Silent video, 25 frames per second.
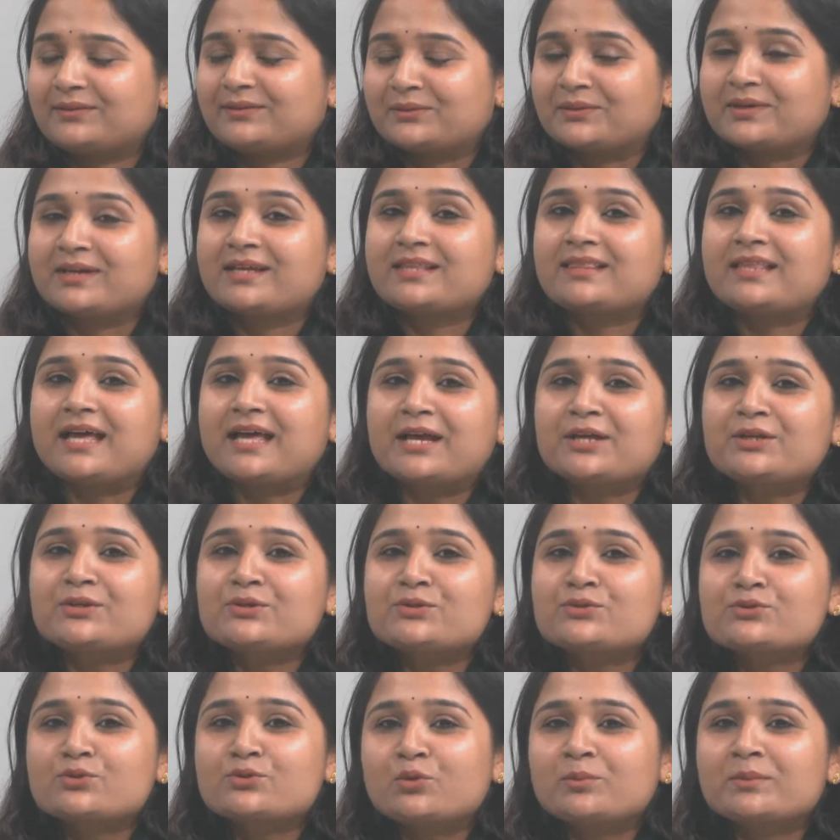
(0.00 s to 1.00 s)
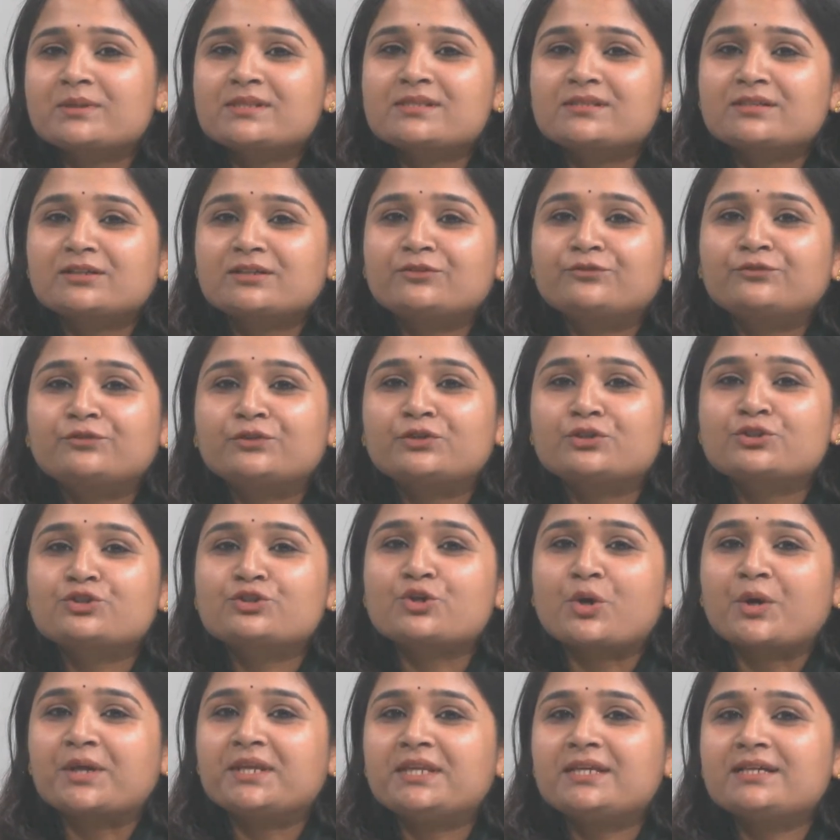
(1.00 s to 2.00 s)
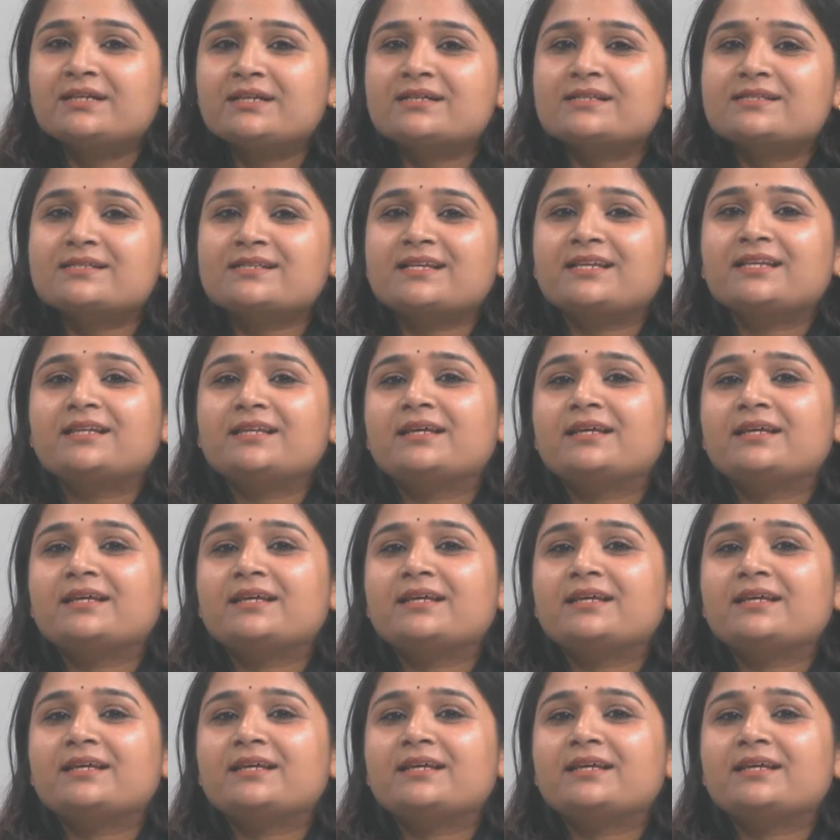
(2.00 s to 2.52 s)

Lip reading: Thank you so much, sir, for joining us and